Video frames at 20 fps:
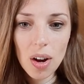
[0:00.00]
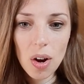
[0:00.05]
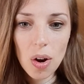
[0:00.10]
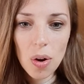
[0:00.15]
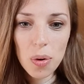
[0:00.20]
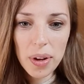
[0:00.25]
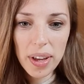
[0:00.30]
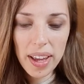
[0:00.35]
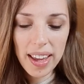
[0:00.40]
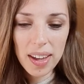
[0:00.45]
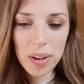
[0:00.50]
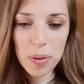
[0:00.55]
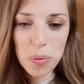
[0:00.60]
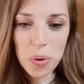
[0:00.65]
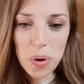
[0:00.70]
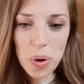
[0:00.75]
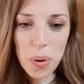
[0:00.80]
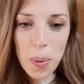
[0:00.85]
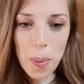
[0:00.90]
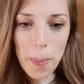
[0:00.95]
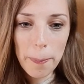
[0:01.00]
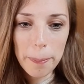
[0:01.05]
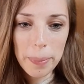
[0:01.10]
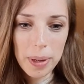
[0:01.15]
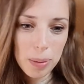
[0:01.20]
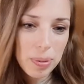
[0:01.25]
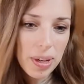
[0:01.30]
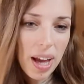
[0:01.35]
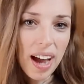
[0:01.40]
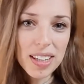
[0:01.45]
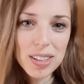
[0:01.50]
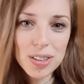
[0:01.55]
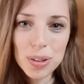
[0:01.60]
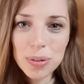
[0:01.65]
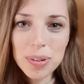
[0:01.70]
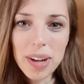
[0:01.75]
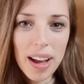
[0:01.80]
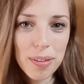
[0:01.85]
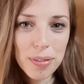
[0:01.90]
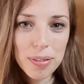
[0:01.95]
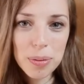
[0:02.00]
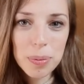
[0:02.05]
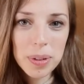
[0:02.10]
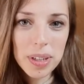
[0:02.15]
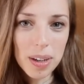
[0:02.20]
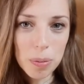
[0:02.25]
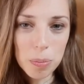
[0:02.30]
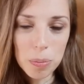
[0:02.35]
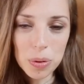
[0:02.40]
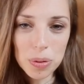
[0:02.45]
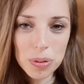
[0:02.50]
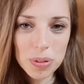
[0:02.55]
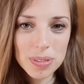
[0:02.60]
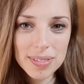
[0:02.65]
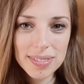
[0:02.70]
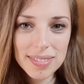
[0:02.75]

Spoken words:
okay, well, maybe I don't have to be humble